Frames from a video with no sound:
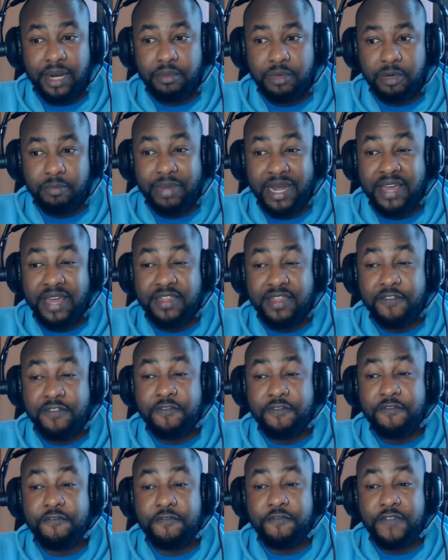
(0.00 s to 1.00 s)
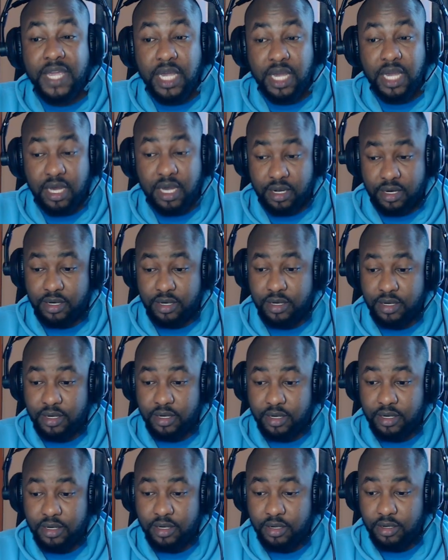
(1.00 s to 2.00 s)
by the finger.
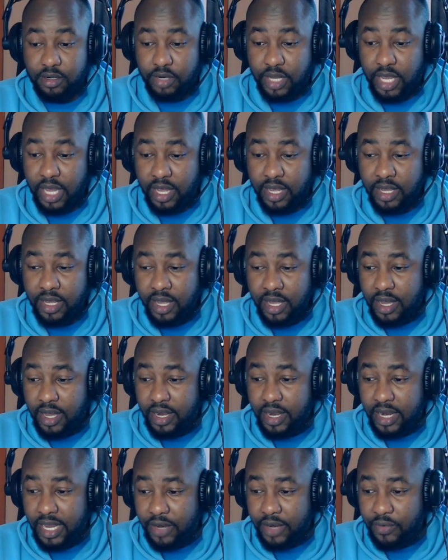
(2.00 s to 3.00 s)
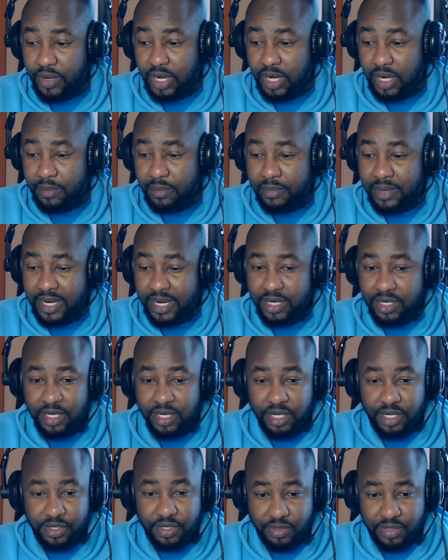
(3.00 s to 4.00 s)
Okay, again, we come back
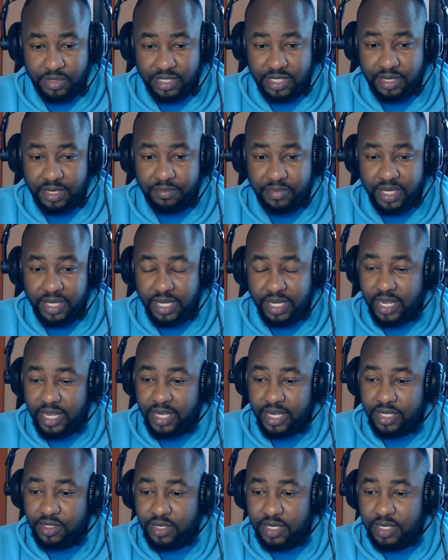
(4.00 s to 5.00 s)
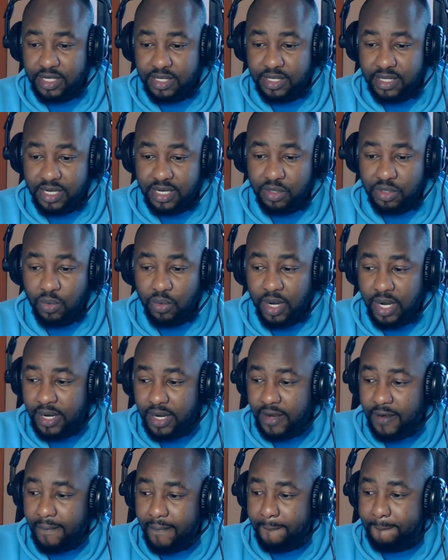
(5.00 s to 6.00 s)
to the same thing. Exodus
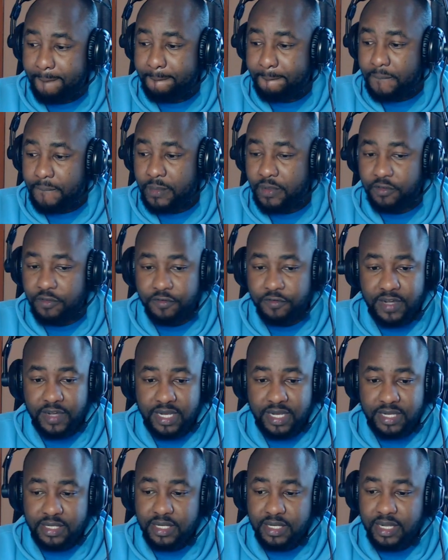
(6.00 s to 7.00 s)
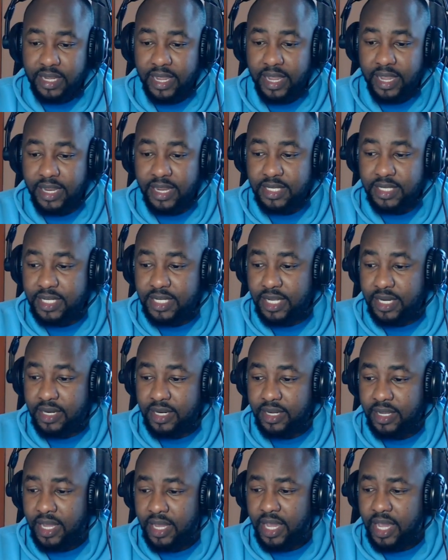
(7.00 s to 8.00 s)
31 verse 18,
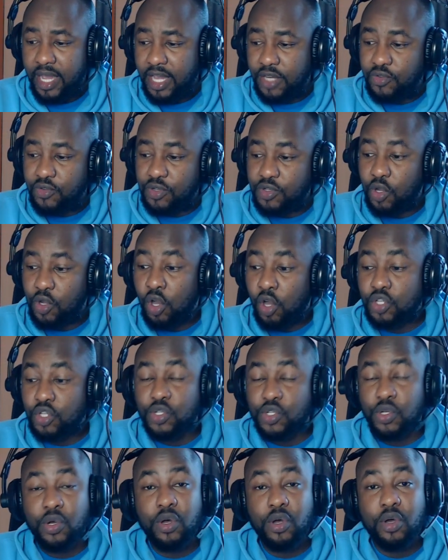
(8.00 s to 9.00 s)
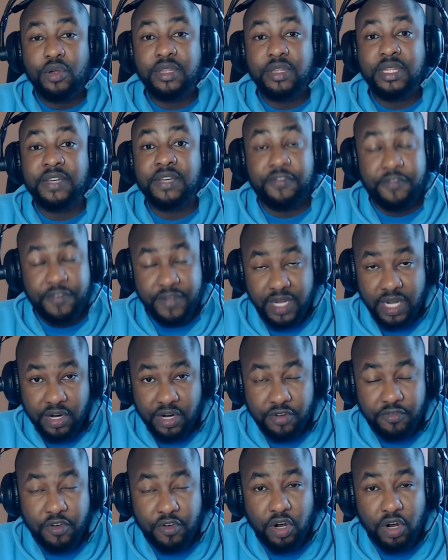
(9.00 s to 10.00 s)
"It was also the finger
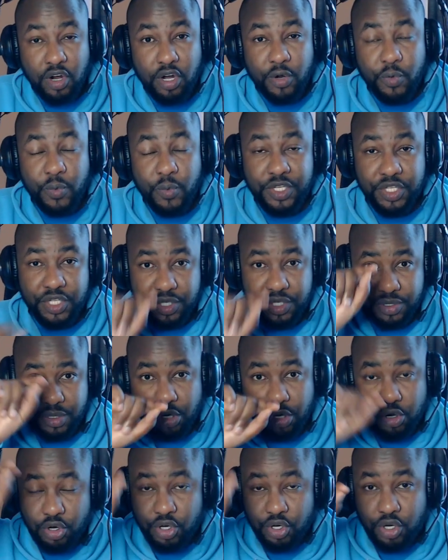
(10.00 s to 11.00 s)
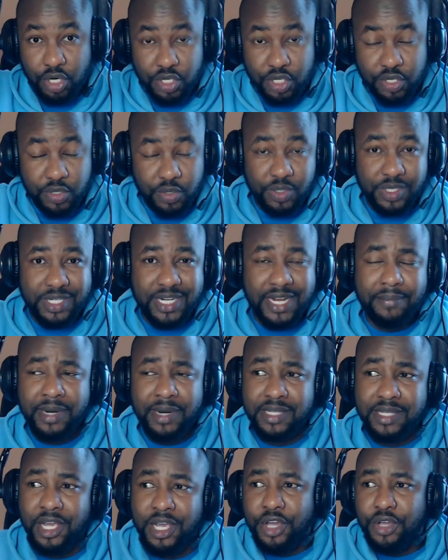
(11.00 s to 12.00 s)
of God which wrote those
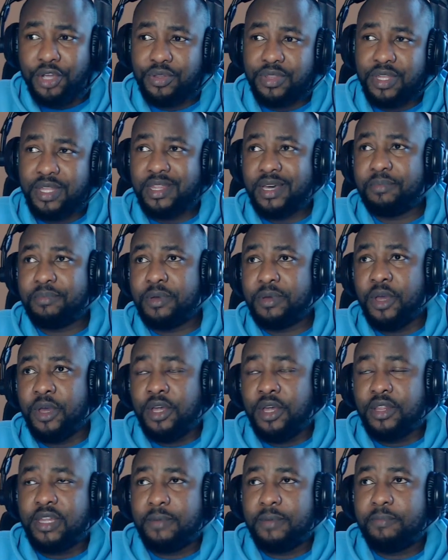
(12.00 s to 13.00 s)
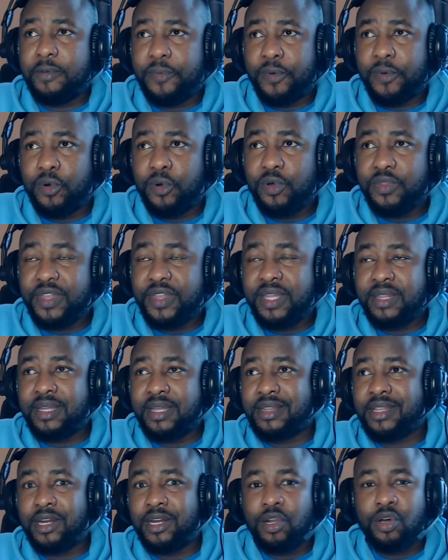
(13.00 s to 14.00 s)
tablets." You think there are people who think that
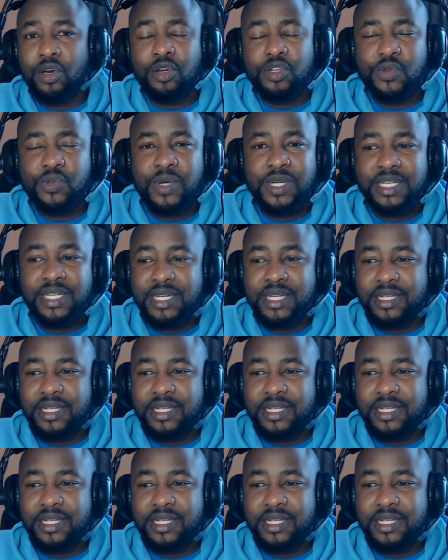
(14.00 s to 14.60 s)
the laws were just